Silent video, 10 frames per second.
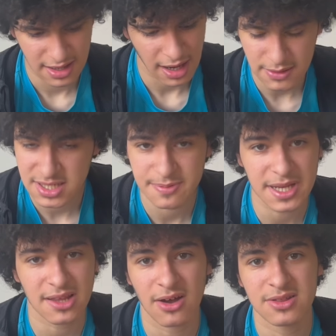I
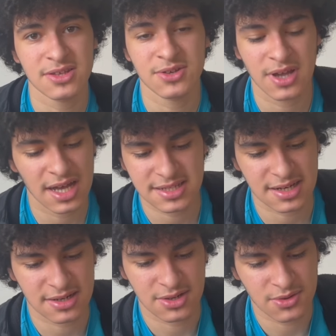respect all that you guys
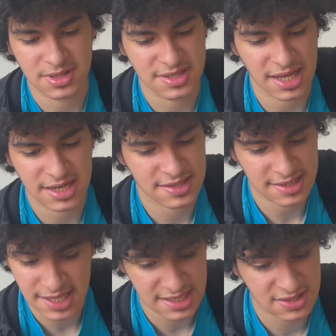are doing these edits.
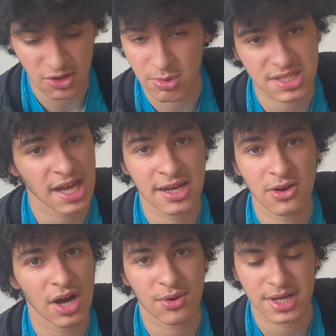It takes so much. I know
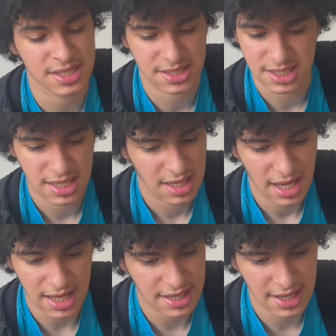how it is
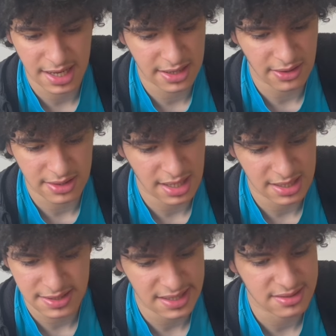editing and all that.
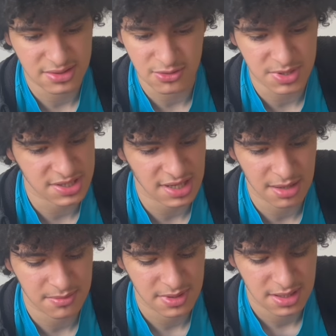It takes so much
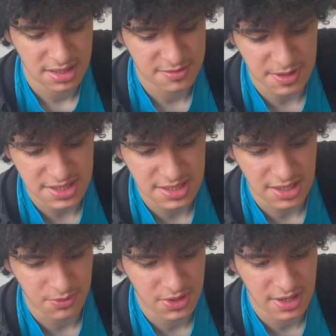time especially
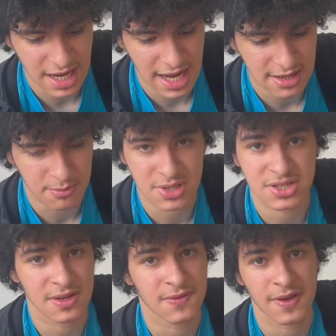like where you gotta add a bunch
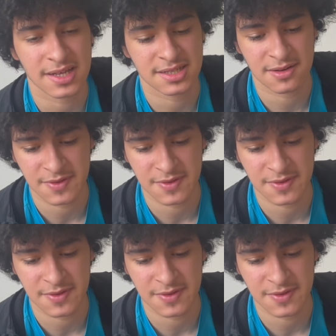of effects and